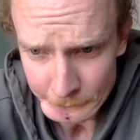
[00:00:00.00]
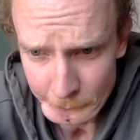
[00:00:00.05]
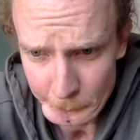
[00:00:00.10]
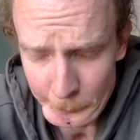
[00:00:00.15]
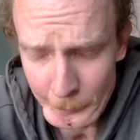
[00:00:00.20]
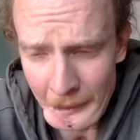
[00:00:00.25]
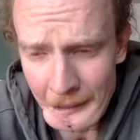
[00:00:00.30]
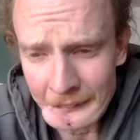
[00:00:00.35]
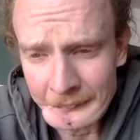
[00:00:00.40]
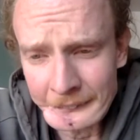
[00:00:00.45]

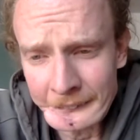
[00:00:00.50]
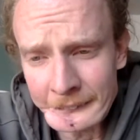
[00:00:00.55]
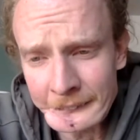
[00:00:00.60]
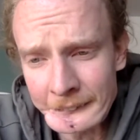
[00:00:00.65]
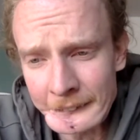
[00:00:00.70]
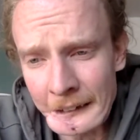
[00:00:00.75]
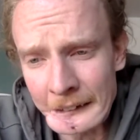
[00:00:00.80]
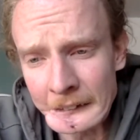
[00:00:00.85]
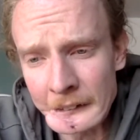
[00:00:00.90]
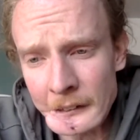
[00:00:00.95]

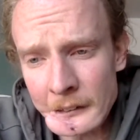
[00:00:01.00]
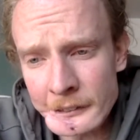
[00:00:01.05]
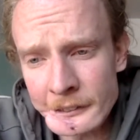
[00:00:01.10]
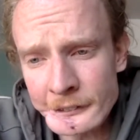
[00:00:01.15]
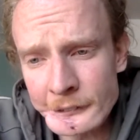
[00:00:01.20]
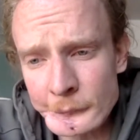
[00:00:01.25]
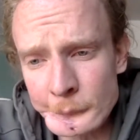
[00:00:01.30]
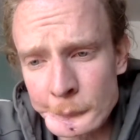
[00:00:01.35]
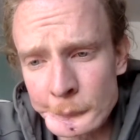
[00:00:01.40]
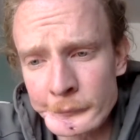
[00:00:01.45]
Molly, I love
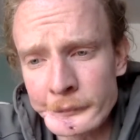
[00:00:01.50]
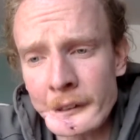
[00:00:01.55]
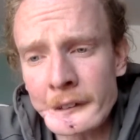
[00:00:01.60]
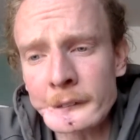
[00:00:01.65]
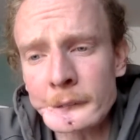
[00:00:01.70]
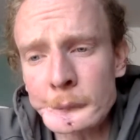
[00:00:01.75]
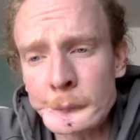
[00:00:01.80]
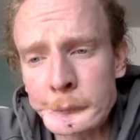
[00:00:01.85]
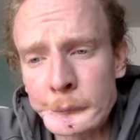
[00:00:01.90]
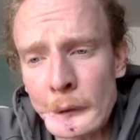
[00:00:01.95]
you.
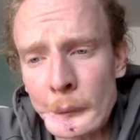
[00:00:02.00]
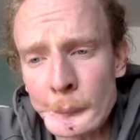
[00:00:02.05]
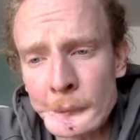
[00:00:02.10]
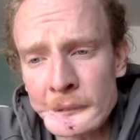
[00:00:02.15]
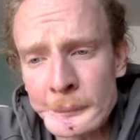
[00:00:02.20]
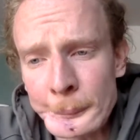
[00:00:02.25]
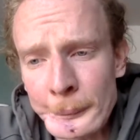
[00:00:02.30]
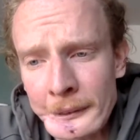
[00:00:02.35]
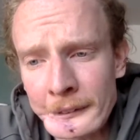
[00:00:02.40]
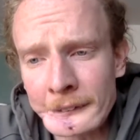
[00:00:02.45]
Thank you for
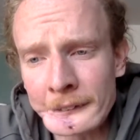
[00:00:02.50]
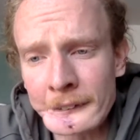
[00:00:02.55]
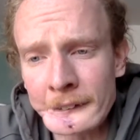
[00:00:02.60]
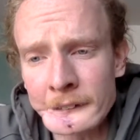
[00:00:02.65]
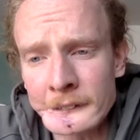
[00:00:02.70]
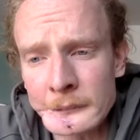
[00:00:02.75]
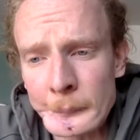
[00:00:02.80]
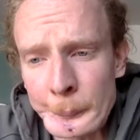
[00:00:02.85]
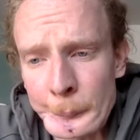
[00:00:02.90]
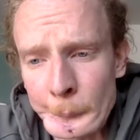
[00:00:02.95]
always being
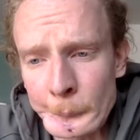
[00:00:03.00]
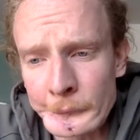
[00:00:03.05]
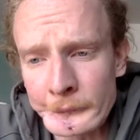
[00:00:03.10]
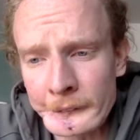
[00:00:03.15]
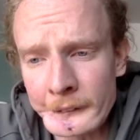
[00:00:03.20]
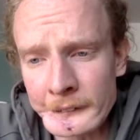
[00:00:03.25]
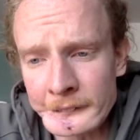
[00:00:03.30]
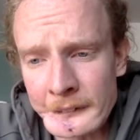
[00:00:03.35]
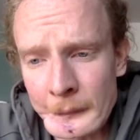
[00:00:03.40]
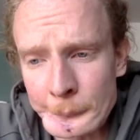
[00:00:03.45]
here,
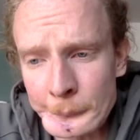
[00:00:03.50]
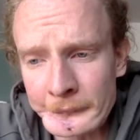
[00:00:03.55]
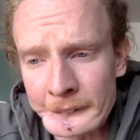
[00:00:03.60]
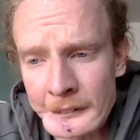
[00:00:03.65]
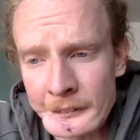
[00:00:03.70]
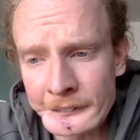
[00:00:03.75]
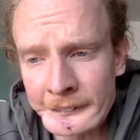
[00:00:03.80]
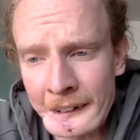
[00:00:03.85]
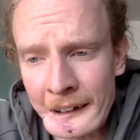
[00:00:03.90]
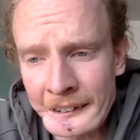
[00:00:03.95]
supporting us. I will
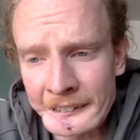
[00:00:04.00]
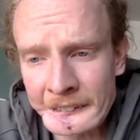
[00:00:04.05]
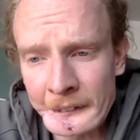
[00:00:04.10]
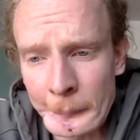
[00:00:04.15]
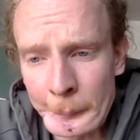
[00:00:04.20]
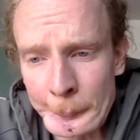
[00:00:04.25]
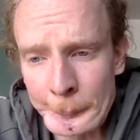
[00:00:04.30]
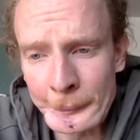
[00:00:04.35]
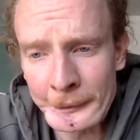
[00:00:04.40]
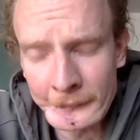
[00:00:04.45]
give Katya
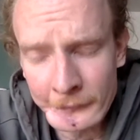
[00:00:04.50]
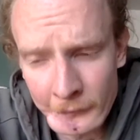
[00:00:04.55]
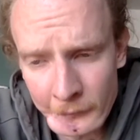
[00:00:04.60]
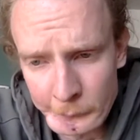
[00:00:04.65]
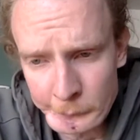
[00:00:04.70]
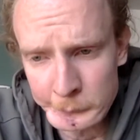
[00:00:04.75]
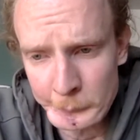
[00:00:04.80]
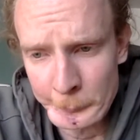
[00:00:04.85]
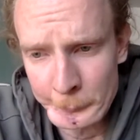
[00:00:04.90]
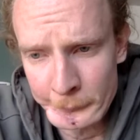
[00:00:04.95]
a big
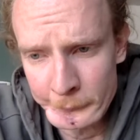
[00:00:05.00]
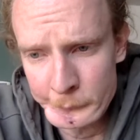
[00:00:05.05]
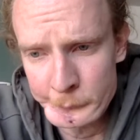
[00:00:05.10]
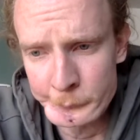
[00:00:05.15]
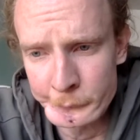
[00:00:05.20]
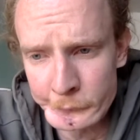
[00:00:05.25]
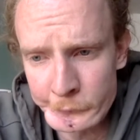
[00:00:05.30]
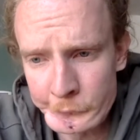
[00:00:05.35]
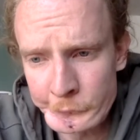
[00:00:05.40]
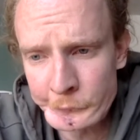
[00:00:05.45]
hug from you
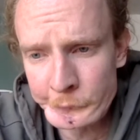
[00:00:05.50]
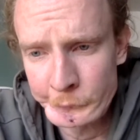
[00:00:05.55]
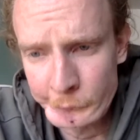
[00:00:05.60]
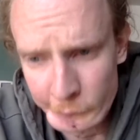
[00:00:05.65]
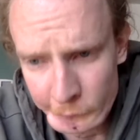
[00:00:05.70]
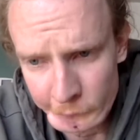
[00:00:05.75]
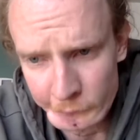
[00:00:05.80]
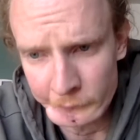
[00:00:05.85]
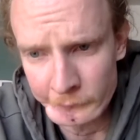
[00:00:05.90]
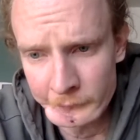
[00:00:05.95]
for
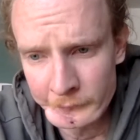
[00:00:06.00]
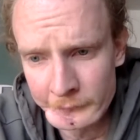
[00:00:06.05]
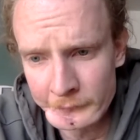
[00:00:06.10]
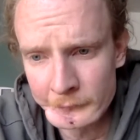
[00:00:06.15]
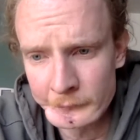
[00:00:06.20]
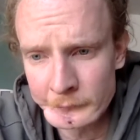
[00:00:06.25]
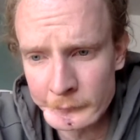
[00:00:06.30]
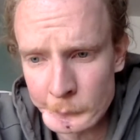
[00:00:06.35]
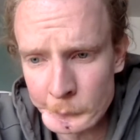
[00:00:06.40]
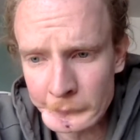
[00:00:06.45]
sure.
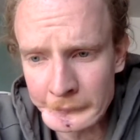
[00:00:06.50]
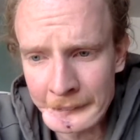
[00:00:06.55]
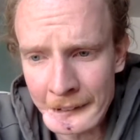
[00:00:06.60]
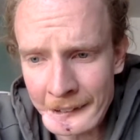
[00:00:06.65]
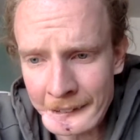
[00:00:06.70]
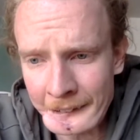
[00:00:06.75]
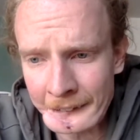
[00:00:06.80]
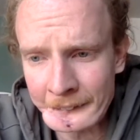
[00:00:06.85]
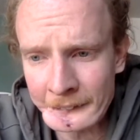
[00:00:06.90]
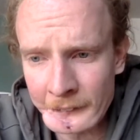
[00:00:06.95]
So
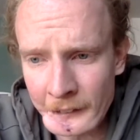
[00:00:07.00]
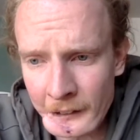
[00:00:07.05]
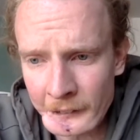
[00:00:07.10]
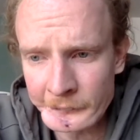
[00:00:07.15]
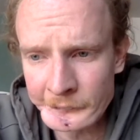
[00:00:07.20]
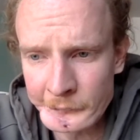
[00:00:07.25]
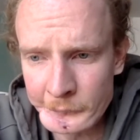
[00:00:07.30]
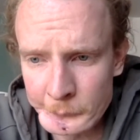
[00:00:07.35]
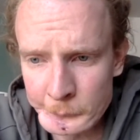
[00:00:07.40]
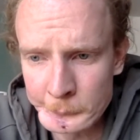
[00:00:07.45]
glad I
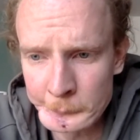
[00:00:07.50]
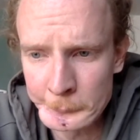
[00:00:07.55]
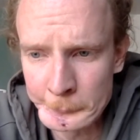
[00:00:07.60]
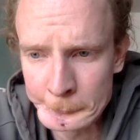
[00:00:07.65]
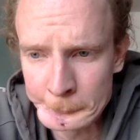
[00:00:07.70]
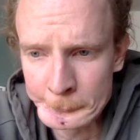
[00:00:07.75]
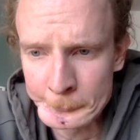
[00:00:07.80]
caught you.